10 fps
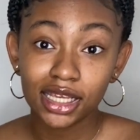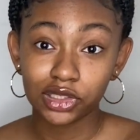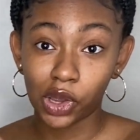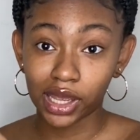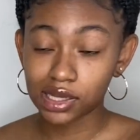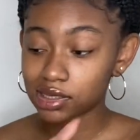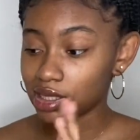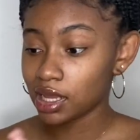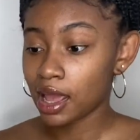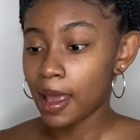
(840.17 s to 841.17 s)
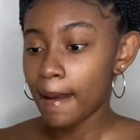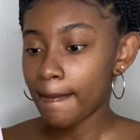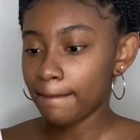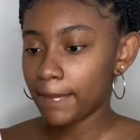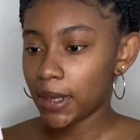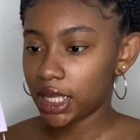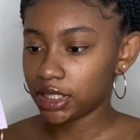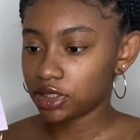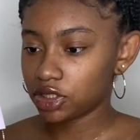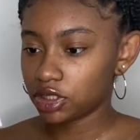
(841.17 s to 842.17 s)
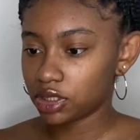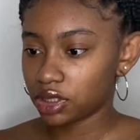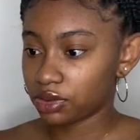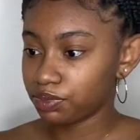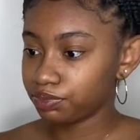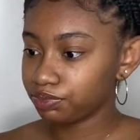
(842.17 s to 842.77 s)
so I can see. But, yeah.